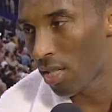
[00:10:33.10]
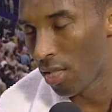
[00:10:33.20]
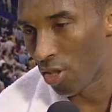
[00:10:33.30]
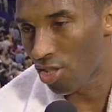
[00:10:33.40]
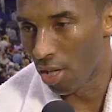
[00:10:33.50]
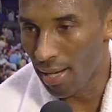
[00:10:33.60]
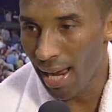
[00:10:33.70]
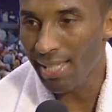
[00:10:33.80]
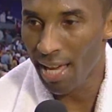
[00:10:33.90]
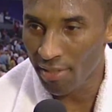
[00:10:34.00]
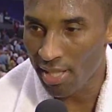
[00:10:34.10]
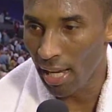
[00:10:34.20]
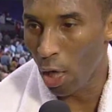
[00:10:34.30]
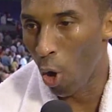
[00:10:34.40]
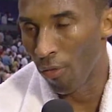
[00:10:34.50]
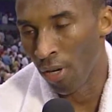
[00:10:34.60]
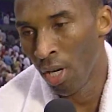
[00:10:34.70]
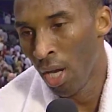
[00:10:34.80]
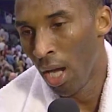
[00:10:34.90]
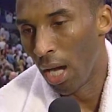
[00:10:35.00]
You know, certain nights I have to take over,
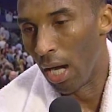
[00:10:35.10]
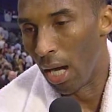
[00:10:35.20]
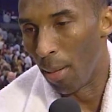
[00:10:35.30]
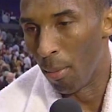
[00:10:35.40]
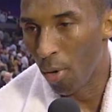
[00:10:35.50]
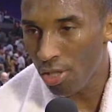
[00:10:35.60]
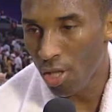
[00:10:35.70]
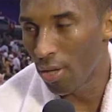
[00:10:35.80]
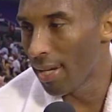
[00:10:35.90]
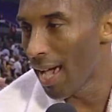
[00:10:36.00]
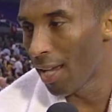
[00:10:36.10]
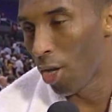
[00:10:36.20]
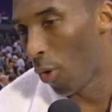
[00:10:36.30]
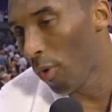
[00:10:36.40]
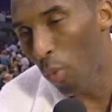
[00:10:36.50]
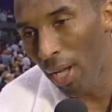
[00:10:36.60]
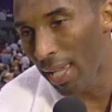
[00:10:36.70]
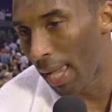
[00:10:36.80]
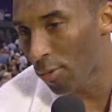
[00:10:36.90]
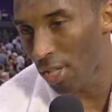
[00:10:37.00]
uh, but more so than not, you know, we won games.